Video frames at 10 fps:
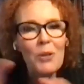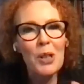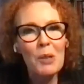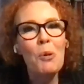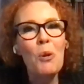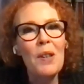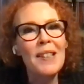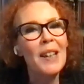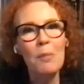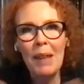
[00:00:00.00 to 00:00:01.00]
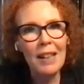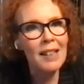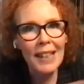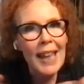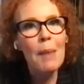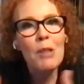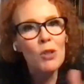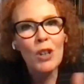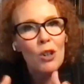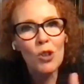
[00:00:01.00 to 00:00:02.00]
explore this little bit, because the
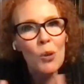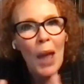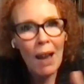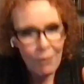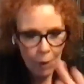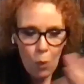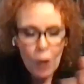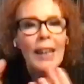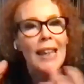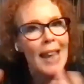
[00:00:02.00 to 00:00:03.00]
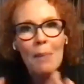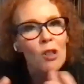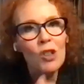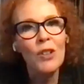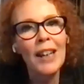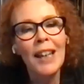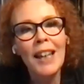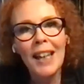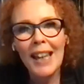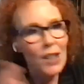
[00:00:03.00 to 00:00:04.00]
chemistry you two have, that working chemistry,
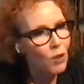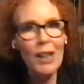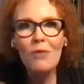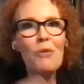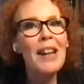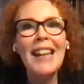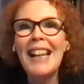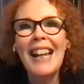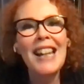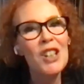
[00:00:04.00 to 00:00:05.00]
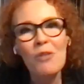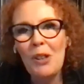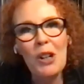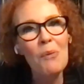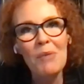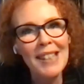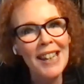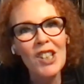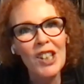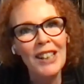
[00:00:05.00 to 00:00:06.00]
is really clear just from the
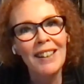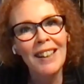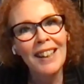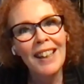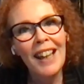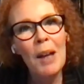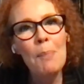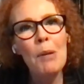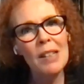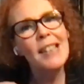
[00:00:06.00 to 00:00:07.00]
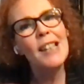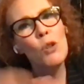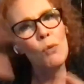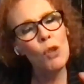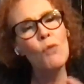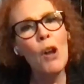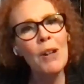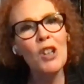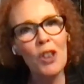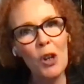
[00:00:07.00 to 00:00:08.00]
conversation. But as I say, you've known
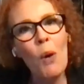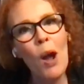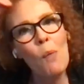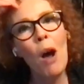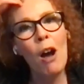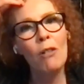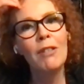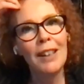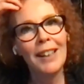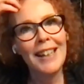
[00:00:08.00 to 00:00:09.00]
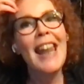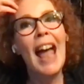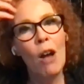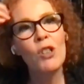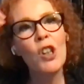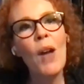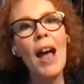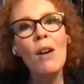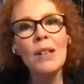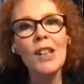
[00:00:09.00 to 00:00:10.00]
each other quite a while now. So
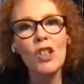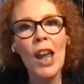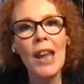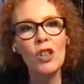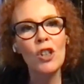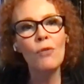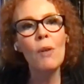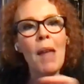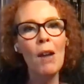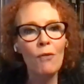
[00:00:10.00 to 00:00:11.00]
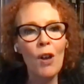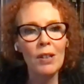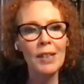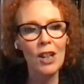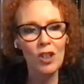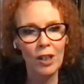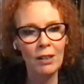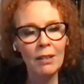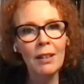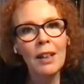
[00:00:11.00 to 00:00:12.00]
how has it changed? So from that first session